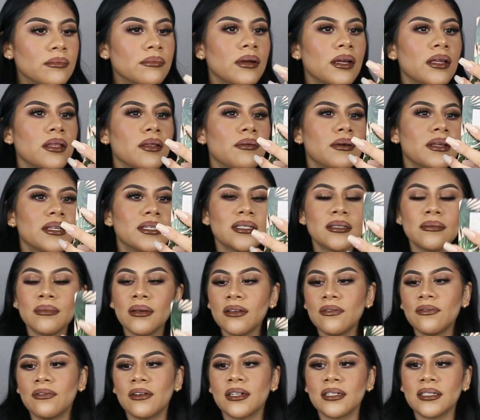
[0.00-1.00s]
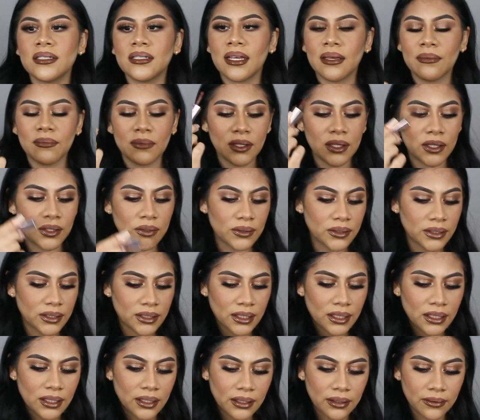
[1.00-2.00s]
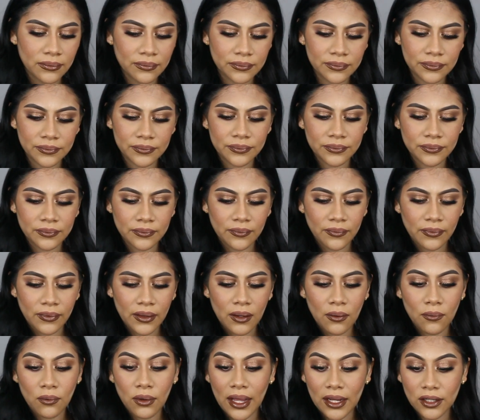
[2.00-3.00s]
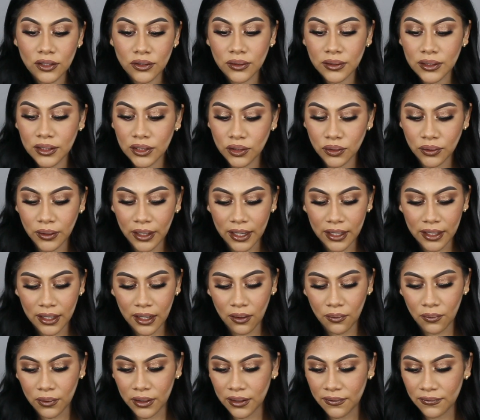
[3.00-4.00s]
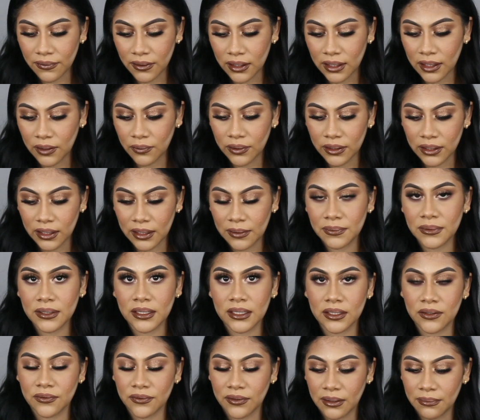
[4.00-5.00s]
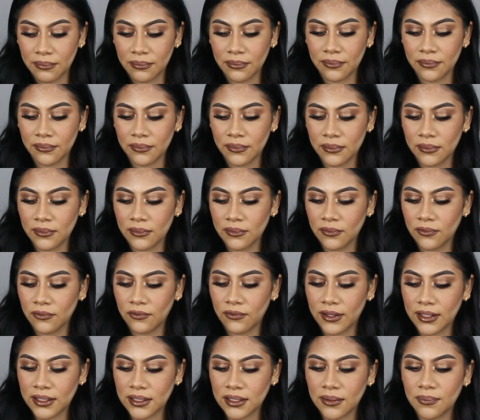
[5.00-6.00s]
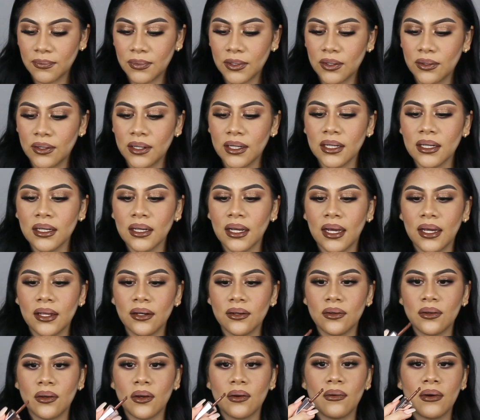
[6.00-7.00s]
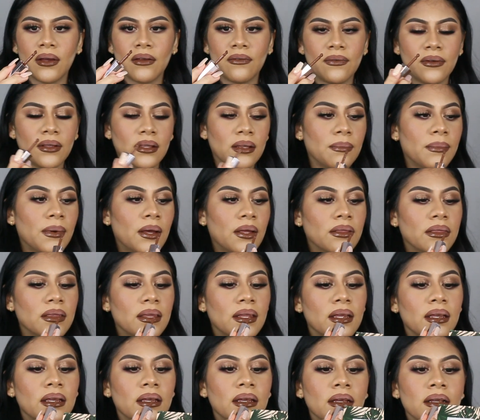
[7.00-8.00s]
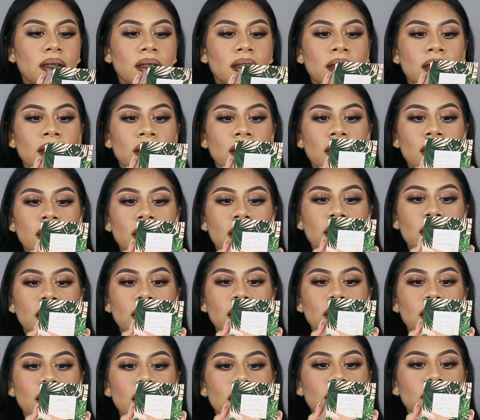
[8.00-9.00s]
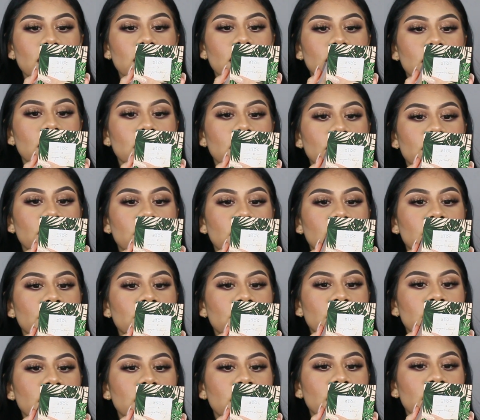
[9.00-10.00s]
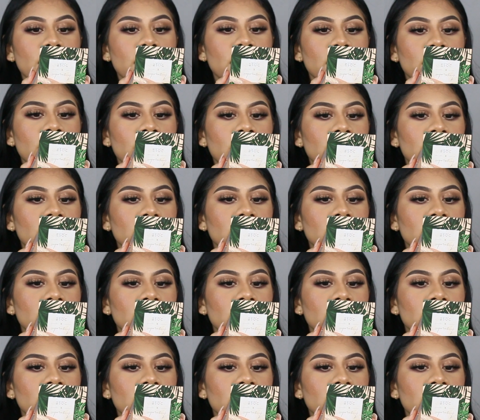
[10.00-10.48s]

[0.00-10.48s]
By the way, this is my first time using, well actually trying one of the liquid lipsticks from Fenty Beauty. I don't know how I feel about that doe foot applicator.